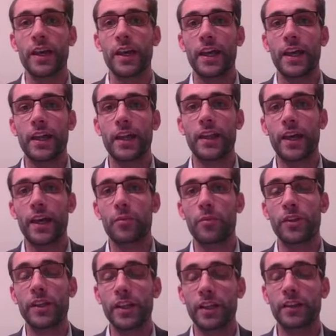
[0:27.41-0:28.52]
And
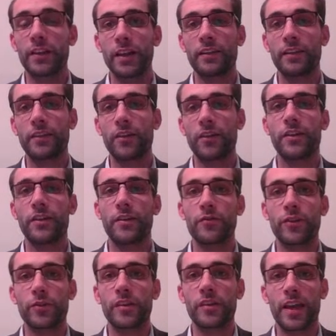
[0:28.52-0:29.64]
politically, that is going to
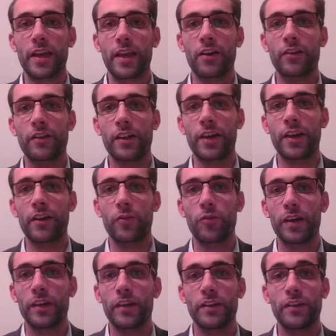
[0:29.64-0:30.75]
influence how the
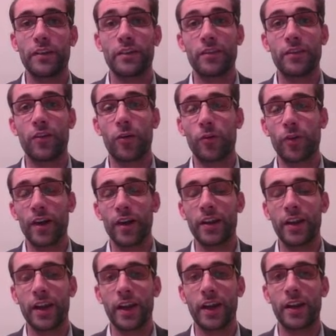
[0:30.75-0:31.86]
economy is operating
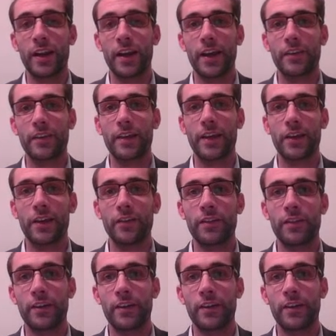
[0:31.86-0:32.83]
and how the currency